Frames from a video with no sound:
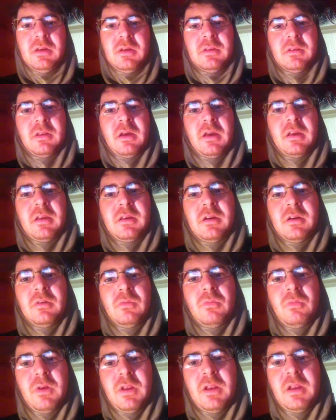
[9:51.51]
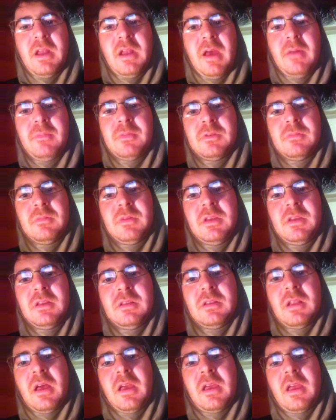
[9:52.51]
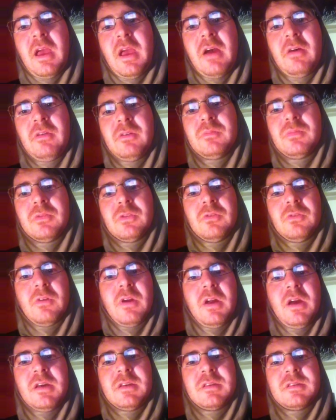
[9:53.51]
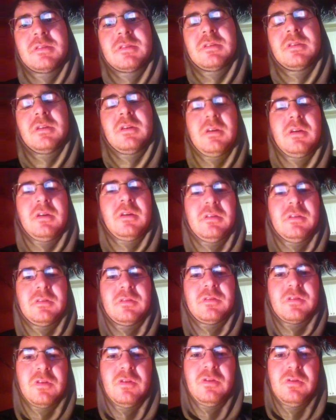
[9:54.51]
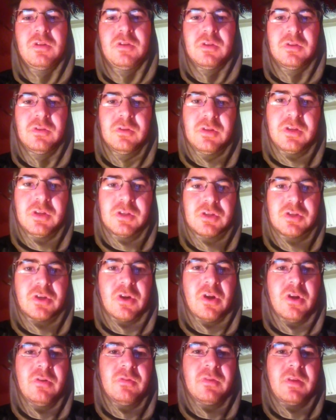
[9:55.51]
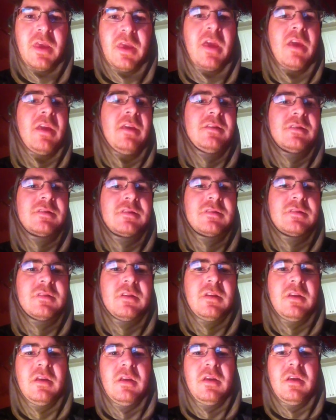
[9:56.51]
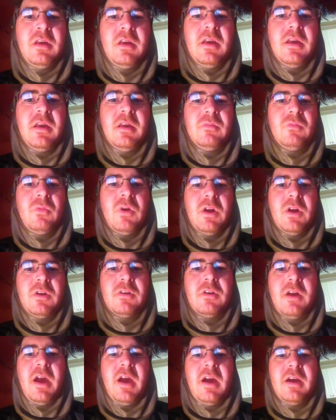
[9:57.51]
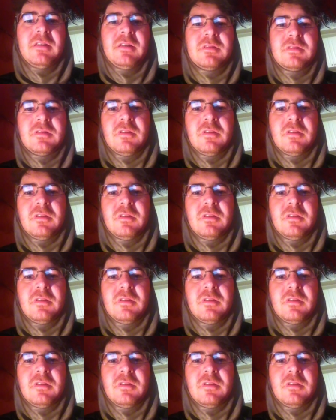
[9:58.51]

and like when it happened to me, and like how it progressed, so you can look at your own case and where you're at.